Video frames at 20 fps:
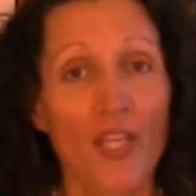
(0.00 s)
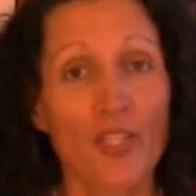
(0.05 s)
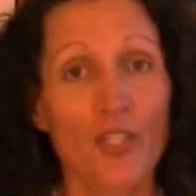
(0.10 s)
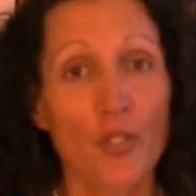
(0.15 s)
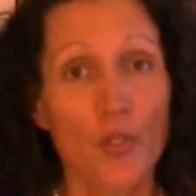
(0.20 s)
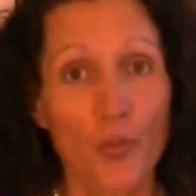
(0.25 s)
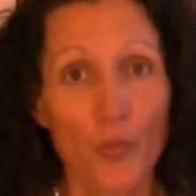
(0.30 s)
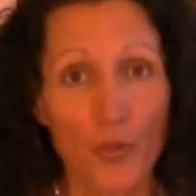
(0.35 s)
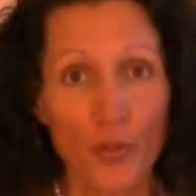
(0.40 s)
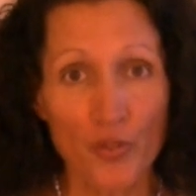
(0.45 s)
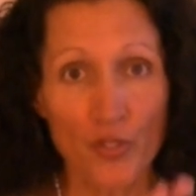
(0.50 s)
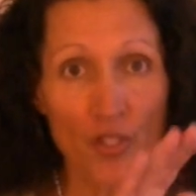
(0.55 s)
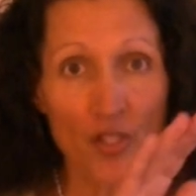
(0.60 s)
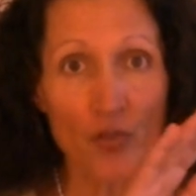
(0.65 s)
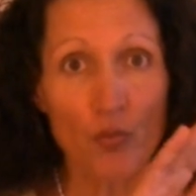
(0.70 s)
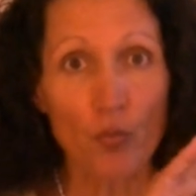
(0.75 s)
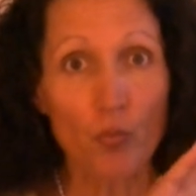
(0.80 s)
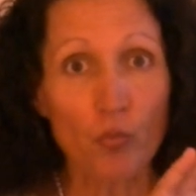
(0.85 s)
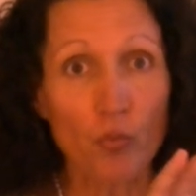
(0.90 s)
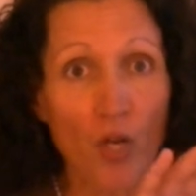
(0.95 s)
You will
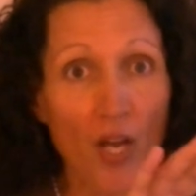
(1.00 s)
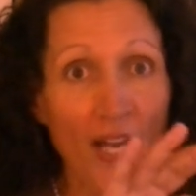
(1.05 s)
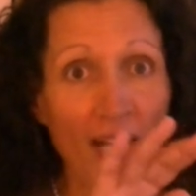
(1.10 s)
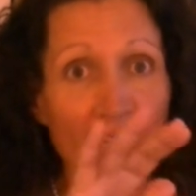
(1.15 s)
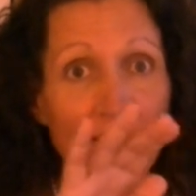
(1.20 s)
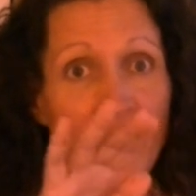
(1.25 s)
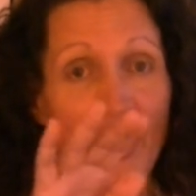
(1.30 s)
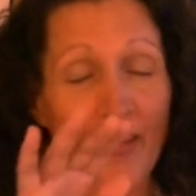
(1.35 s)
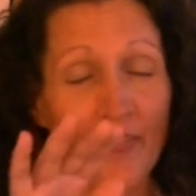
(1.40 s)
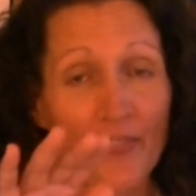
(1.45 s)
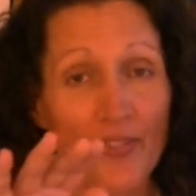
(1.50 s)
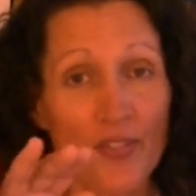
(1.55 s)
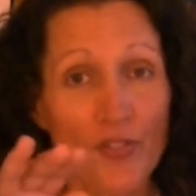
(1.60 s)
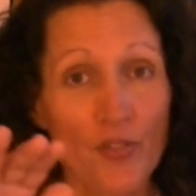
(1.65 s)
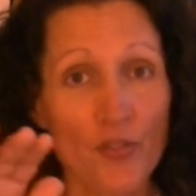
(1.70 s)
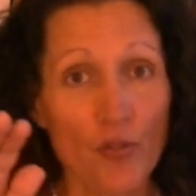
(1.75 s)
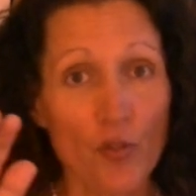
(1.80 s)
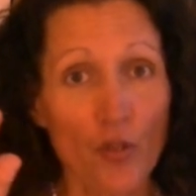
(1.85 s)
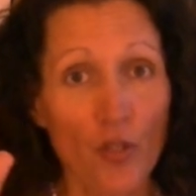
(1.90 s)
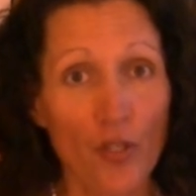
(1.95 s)
just ride out the
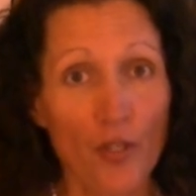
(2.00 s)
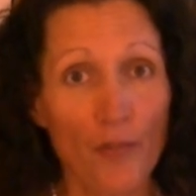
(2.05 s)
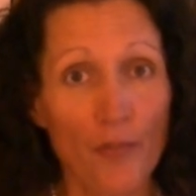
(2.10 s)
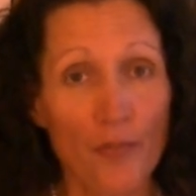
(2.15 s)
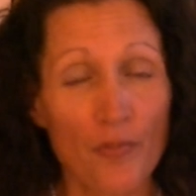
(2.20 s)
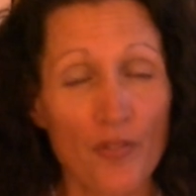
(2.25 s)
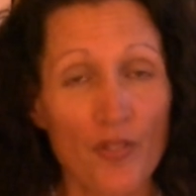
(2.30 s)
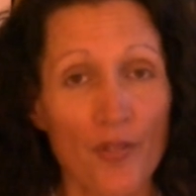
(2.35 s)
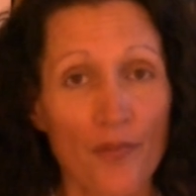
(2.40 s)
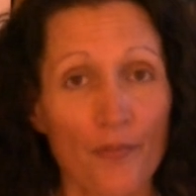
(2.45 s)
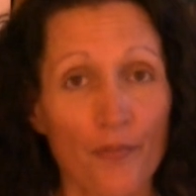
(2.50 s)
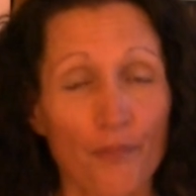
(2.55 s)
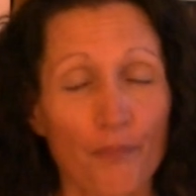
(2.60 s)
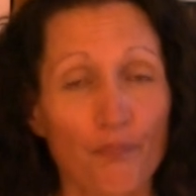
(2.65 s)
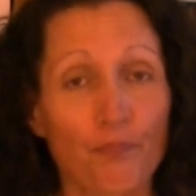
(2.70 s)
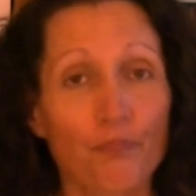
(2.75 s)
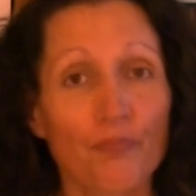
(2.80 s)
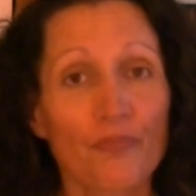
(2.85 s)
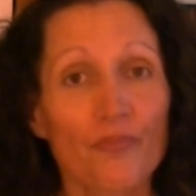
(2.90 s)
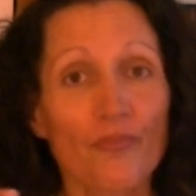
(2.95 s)
storms
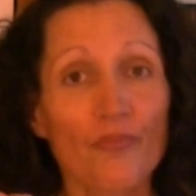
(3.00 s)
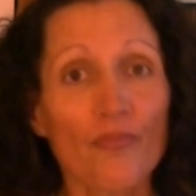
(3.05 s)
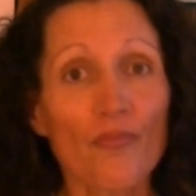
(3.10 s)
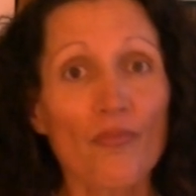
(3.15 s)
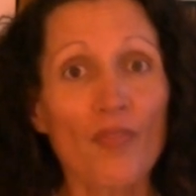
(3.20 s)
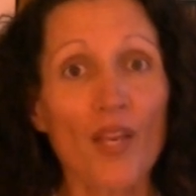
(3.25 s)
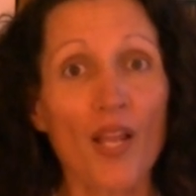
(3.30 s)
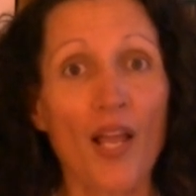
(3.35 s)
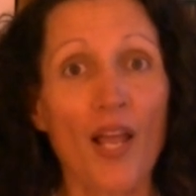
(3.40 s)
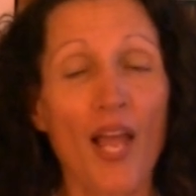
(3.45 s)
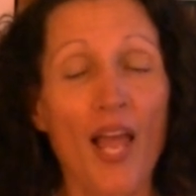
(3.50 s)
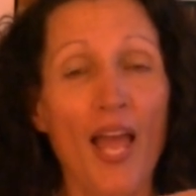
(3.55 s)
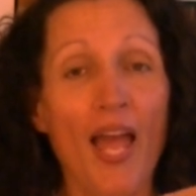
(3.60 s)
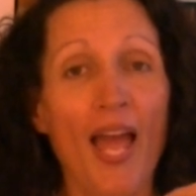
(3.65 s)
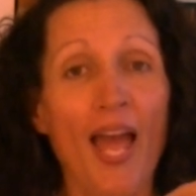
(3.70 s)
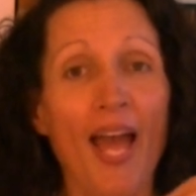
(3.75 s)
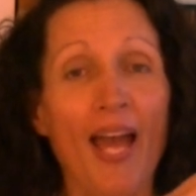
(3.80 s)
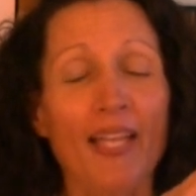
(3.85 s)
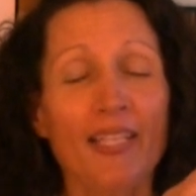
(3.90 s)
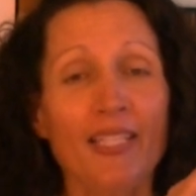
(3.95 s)

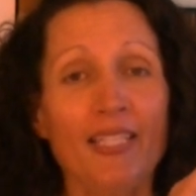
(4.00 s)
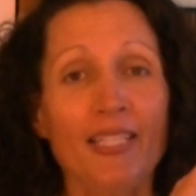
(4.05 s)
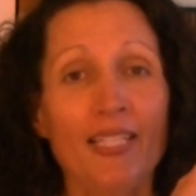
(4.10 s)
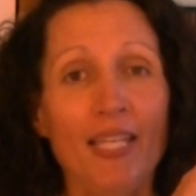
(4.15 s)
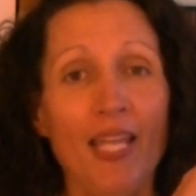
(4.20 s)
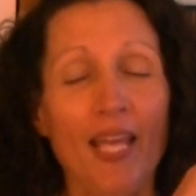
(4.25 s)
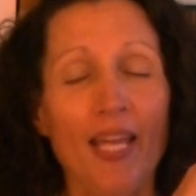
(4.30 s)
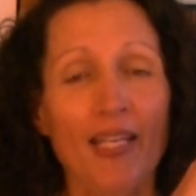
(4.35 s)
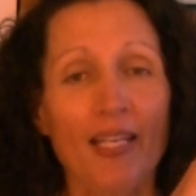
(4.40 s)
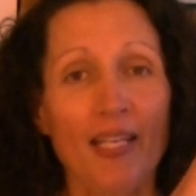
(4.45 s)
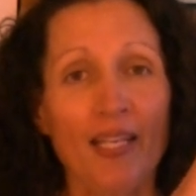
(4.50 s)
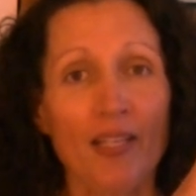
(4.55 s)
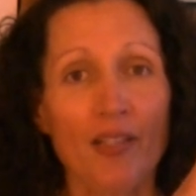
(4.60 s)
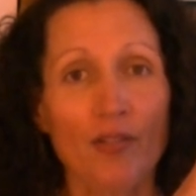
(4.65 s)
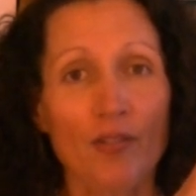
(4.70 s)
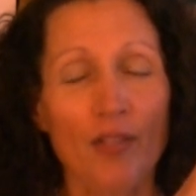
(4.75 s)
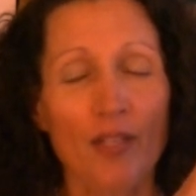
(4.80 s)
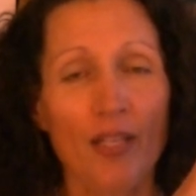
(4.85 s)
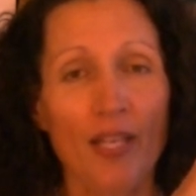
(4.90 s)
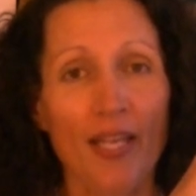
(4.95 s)
at
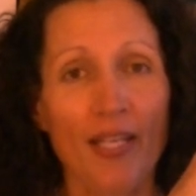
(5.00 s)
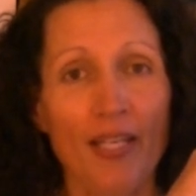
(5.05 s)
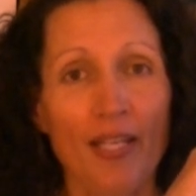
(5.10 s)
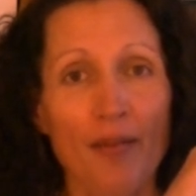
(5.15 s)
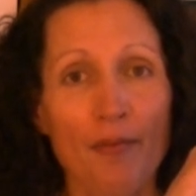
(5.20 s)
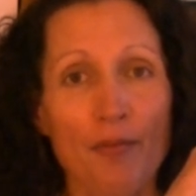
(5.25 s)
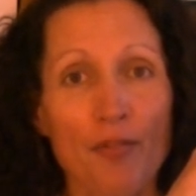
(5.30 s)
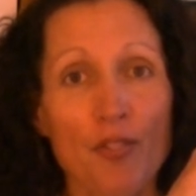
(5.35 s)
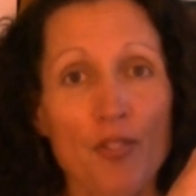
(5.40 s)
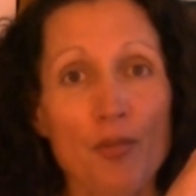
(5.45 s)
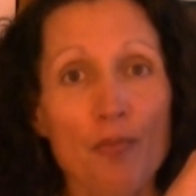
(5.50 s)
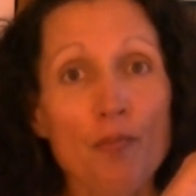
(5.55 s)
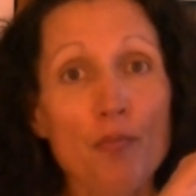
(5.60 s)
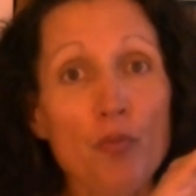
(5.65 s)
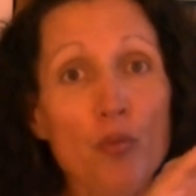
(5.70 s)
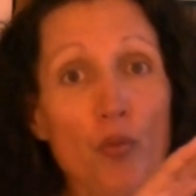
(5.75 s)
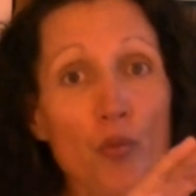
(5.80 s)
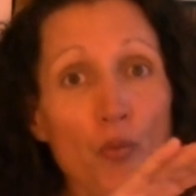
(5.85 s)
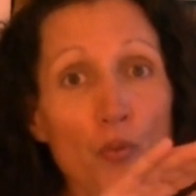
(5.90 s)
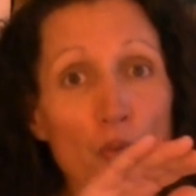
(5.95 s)
a
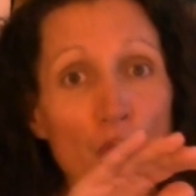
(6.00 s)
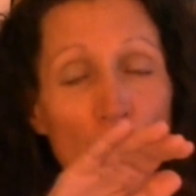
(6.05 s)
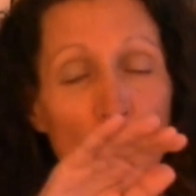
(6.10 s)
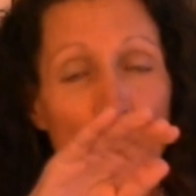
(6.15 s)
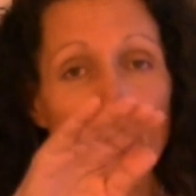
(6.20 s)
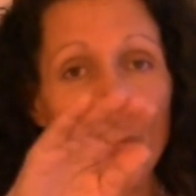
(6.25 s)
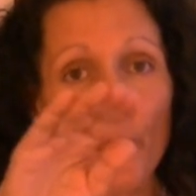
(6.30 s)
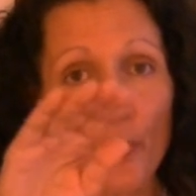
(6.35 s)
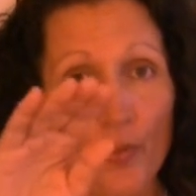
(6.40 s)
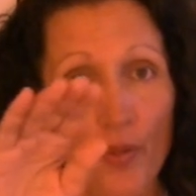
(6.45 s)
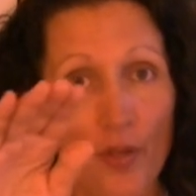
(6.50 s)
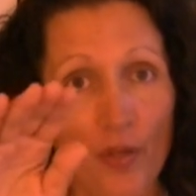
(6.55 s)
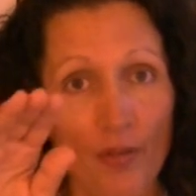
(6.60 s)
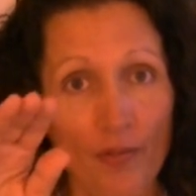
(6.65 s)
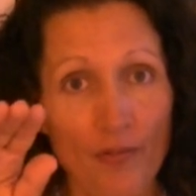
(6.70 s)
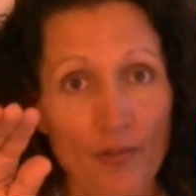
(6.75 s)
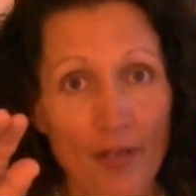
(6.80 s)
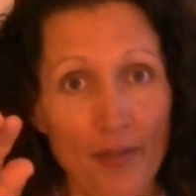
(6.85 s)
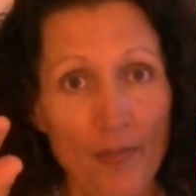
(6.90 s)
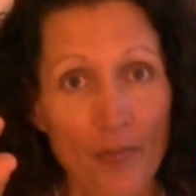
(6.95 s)
smoother
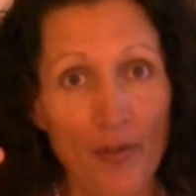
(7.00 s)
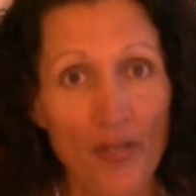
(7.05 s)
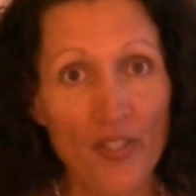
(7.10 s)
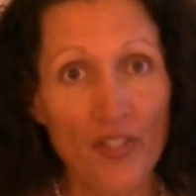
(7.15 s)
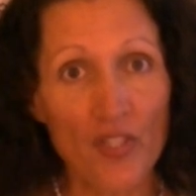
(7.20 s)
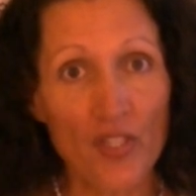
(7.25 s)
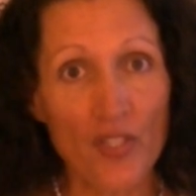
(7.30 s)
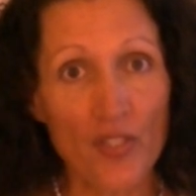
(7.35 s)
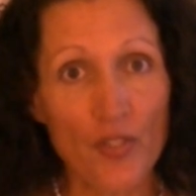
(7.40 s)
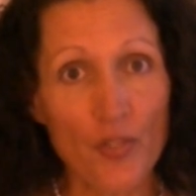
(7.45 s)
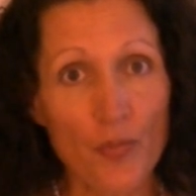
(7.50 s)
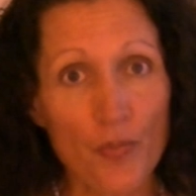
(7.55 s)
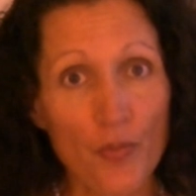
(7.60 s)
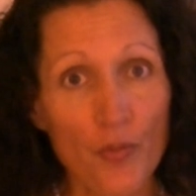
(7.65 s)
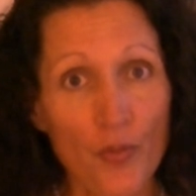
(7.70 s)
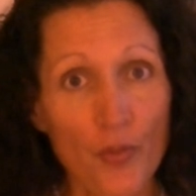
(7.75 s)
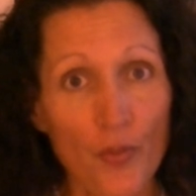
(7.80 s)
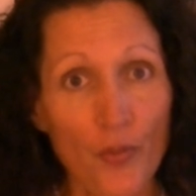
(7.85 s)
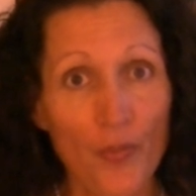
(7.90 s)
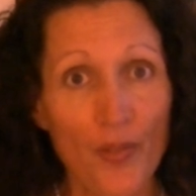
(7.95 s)
vibration,
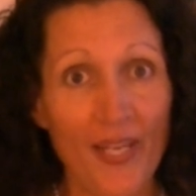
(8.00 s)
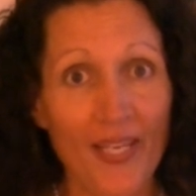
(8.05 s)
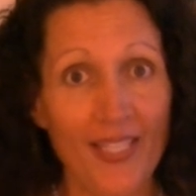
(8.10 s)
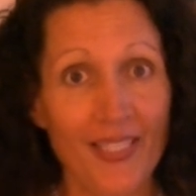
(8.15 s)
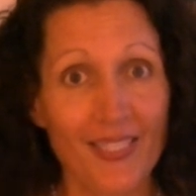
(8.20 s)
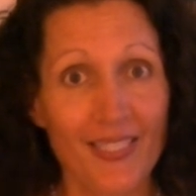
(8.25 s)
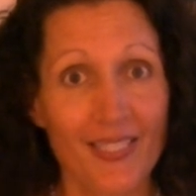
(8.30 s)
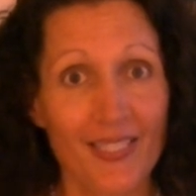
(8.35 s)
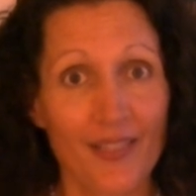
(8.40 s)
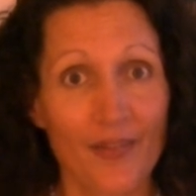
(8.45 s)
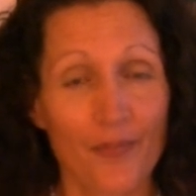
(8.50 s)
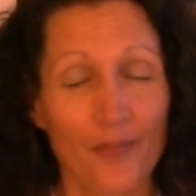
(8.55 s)
smoother rate.